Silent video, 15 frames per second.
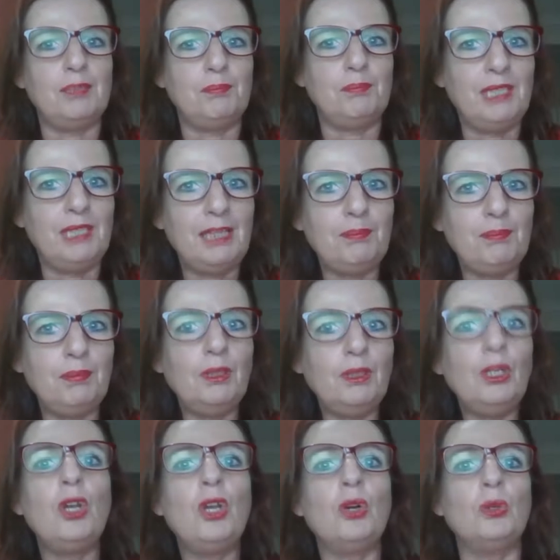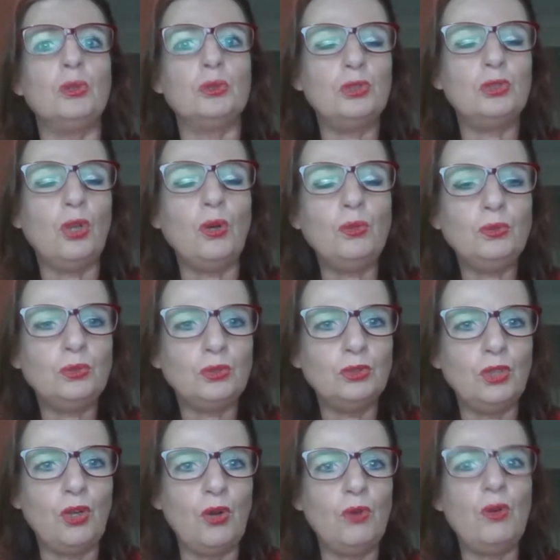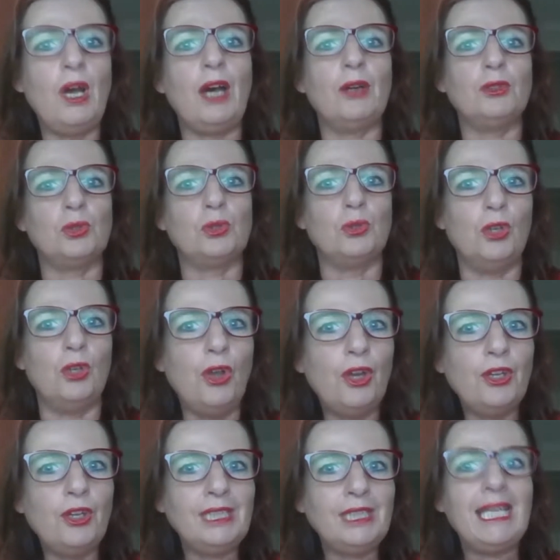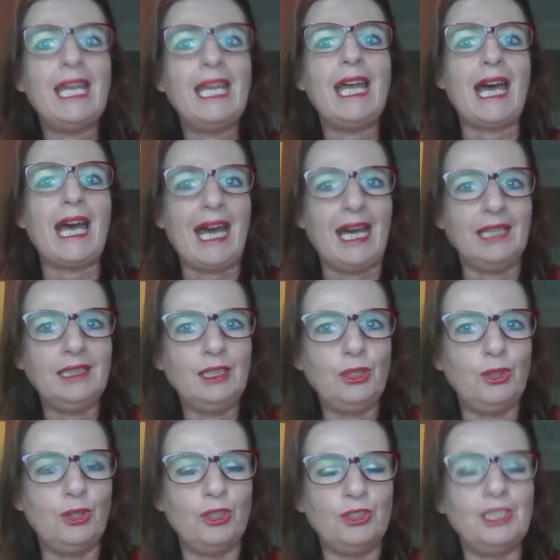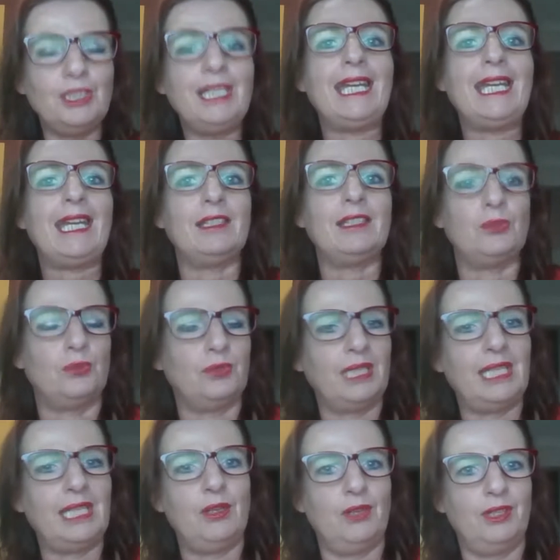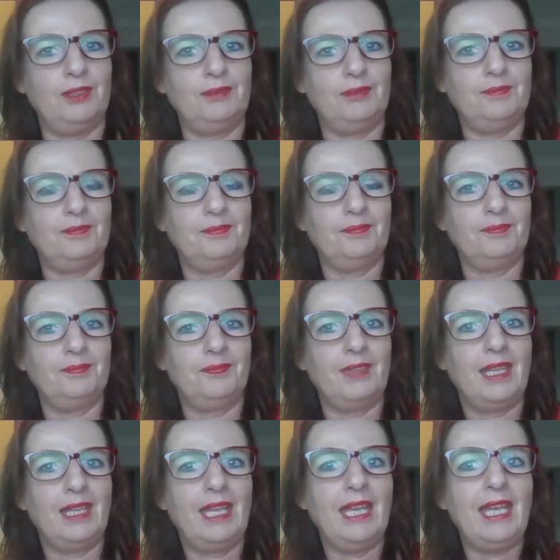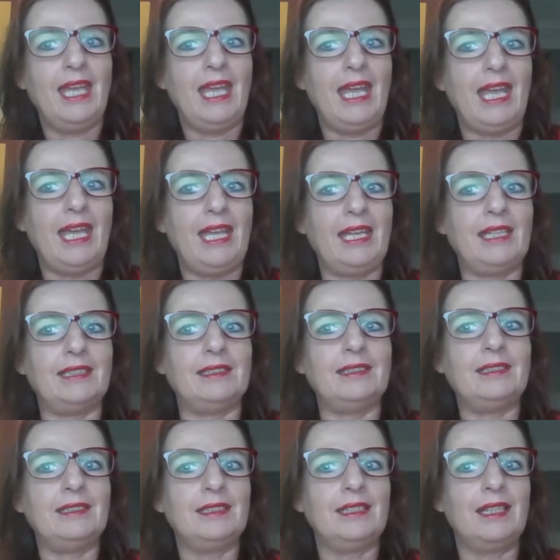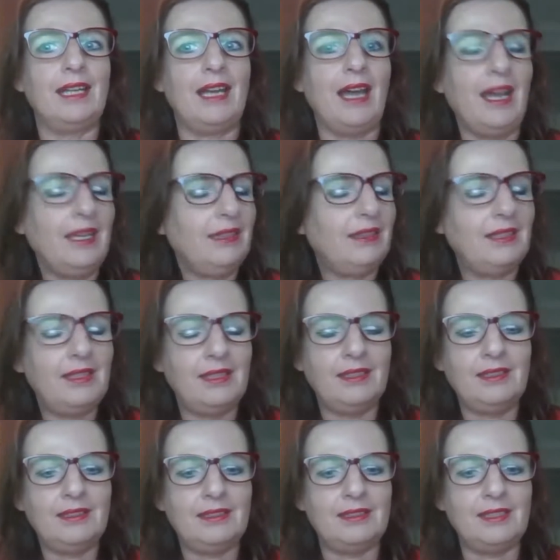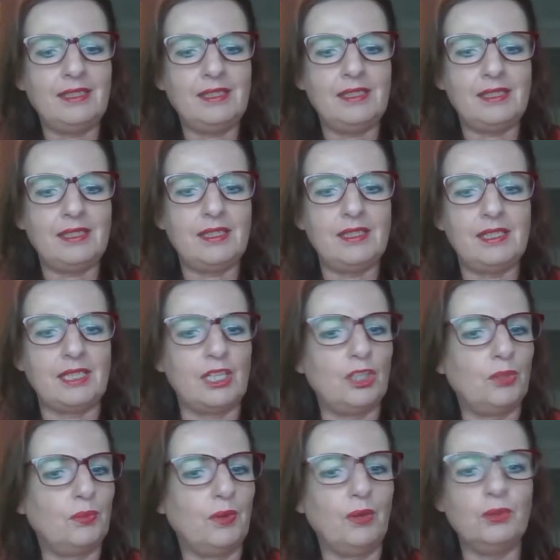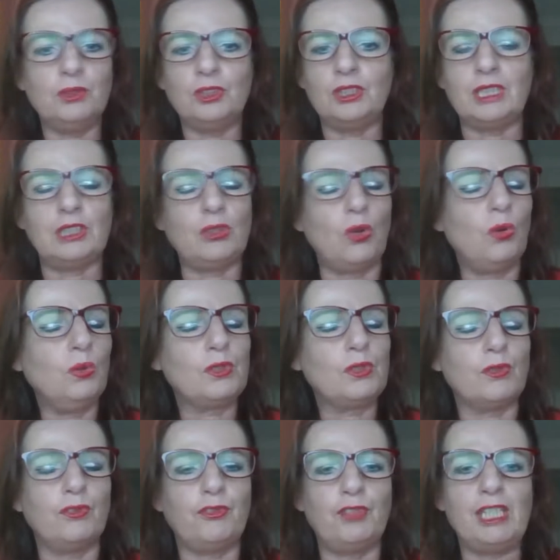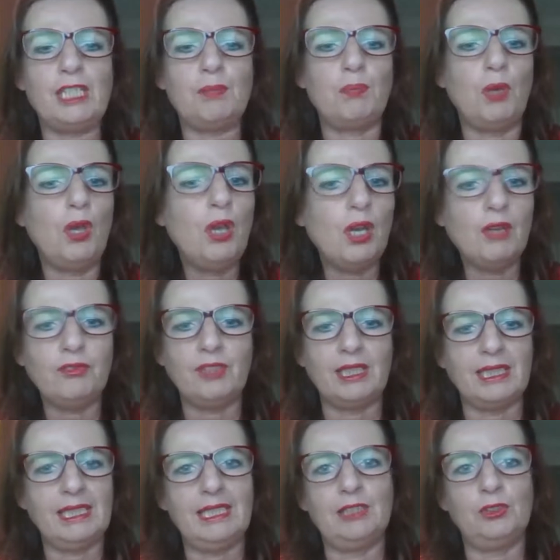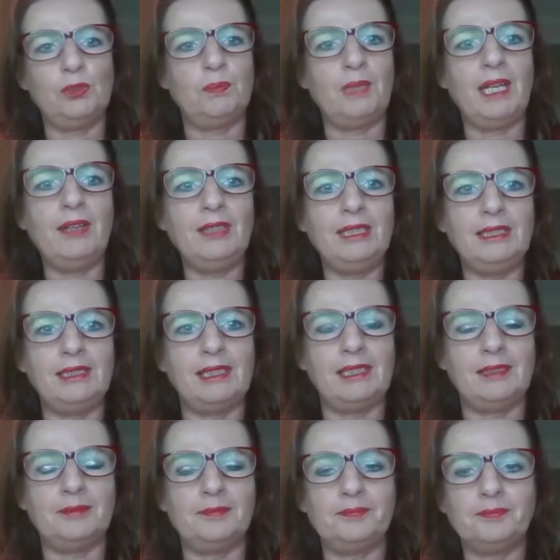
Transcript: people who don't know how to learn, unlearn, and relearn." And I think this is a quote that also fits perfectly into parenting,